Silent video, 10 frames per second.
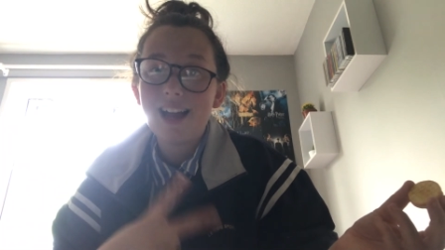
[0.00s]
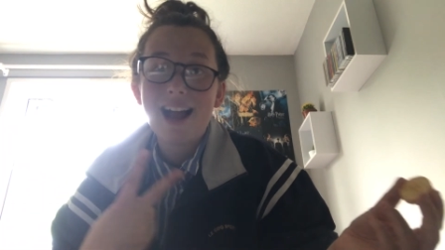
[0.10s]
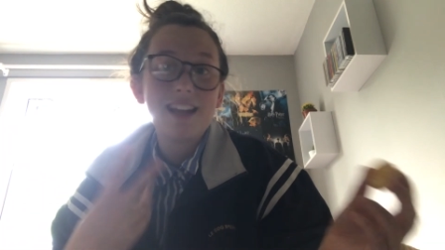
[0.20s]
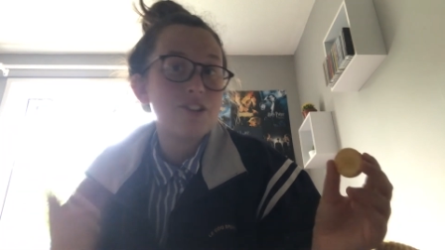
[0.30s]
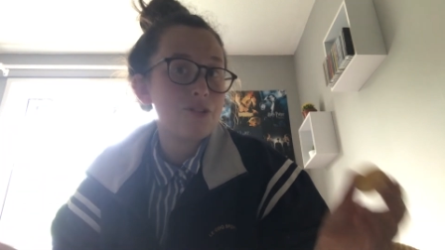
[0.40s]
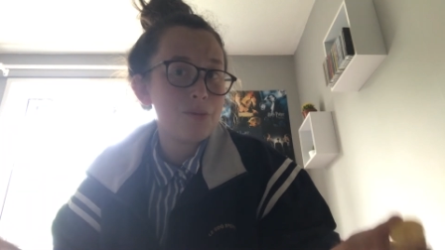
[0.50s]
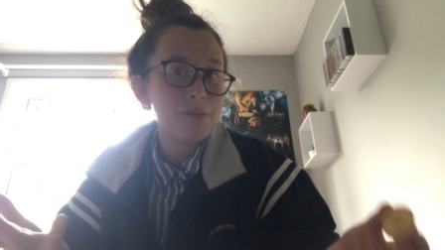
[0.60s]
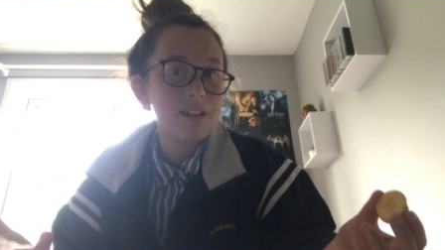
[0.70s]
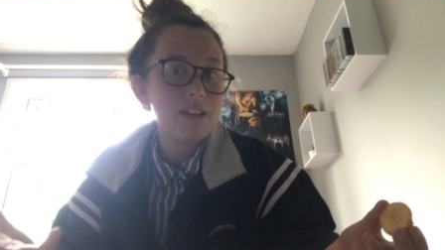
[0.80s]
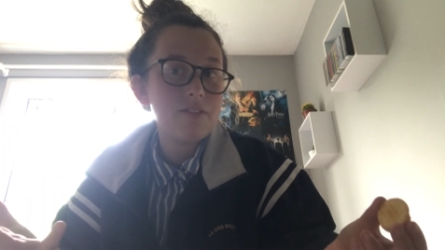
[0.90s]
I do
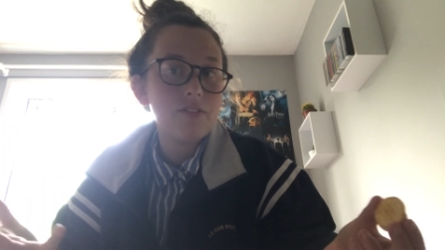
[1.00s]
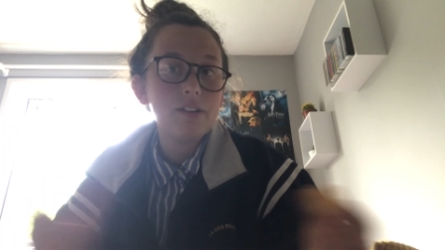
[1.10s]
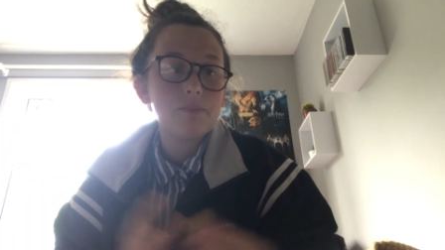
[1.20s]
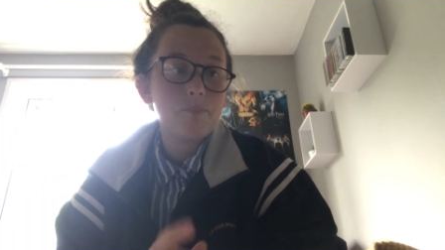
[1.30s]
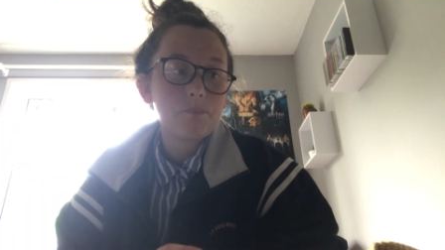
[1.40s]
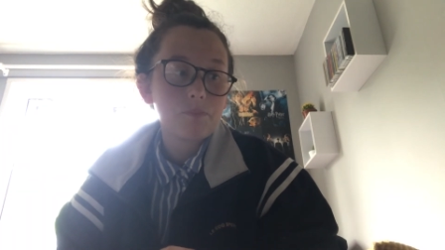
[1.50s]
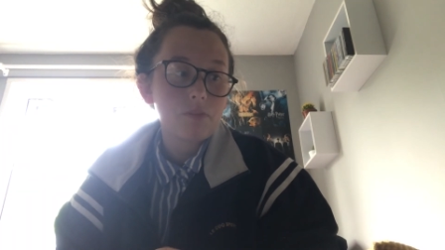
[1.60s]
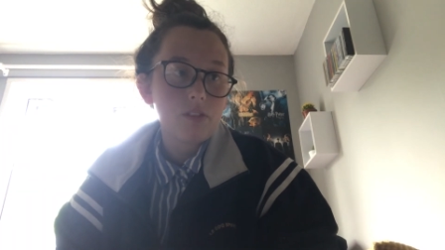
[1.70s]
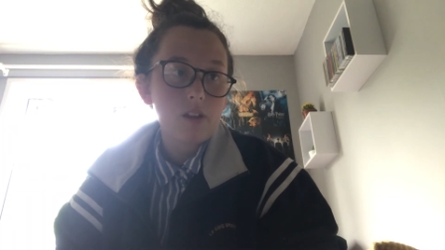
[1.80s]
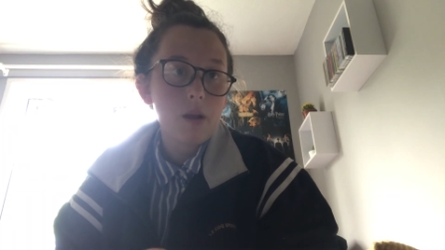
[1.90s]
believe.
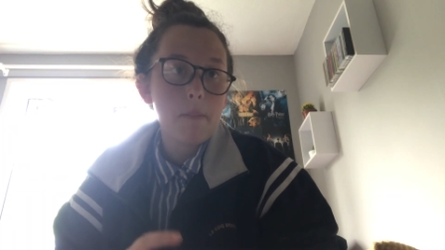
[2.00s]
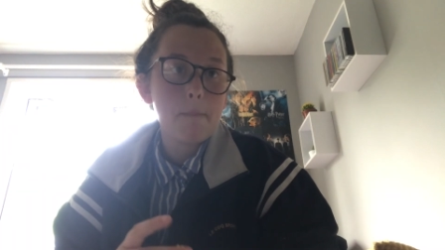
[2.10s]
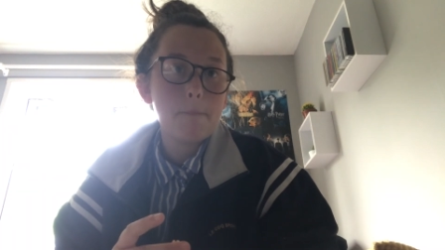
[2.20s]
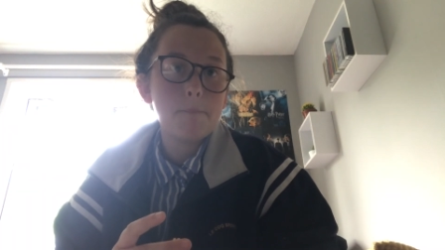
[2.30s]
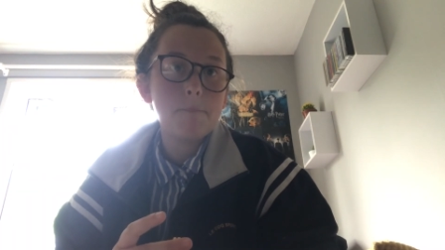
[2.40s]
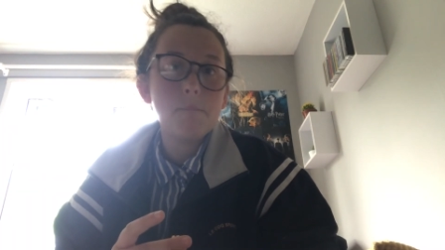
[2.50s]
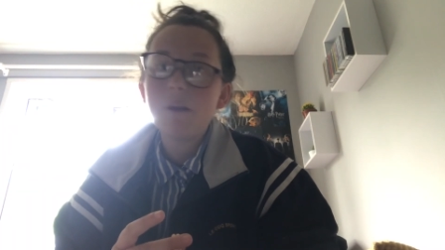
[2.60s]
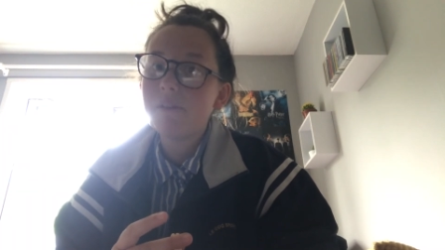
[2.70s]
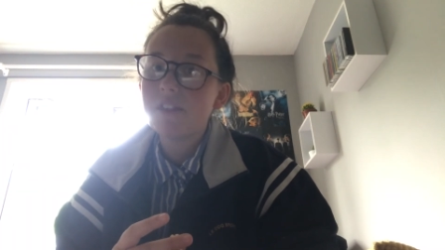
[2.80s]
Maybe